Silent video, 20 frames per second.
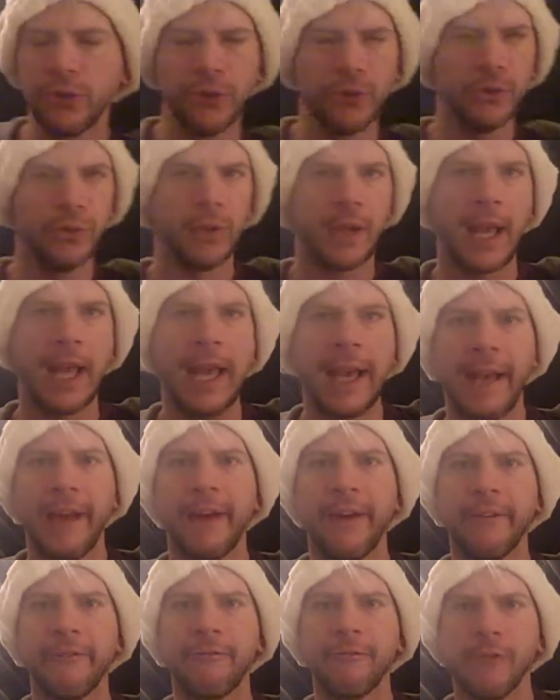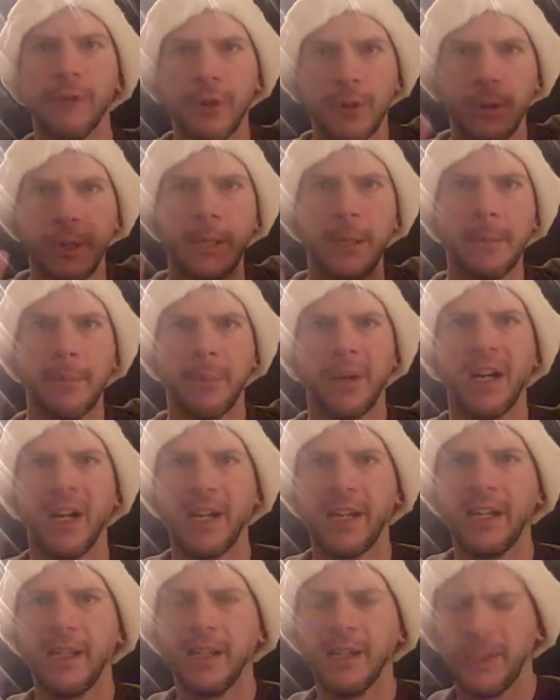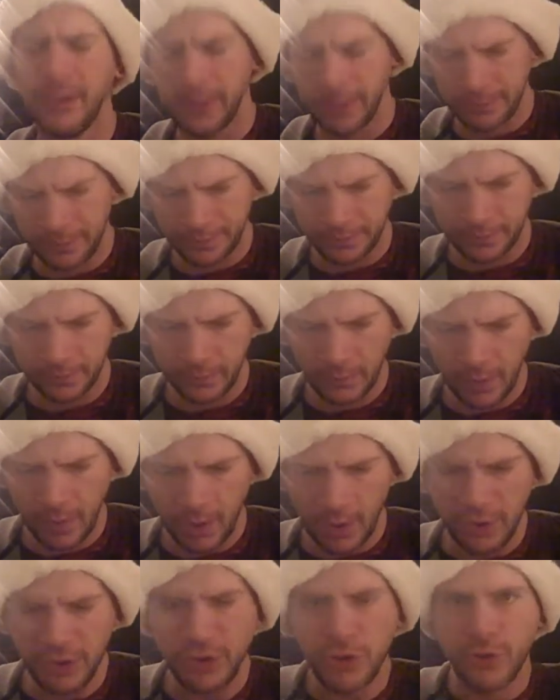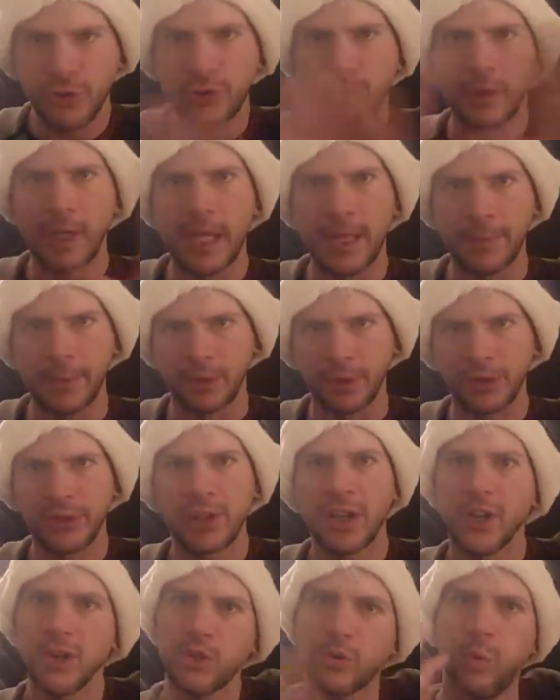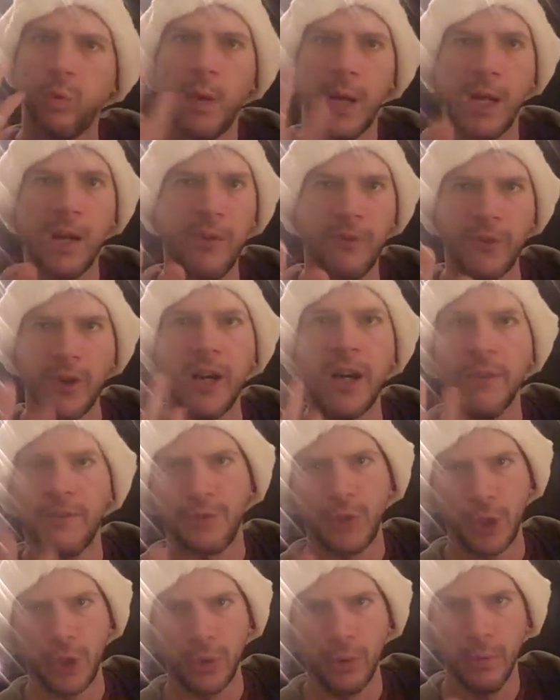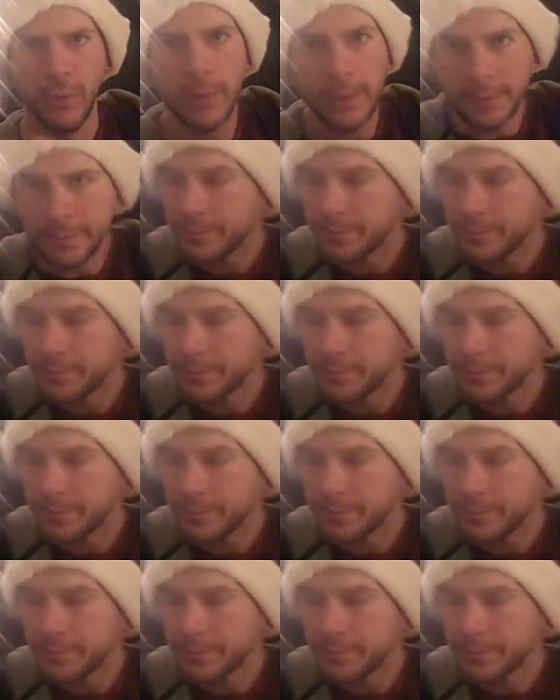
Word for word: to have my um, subscribers, 12 of you,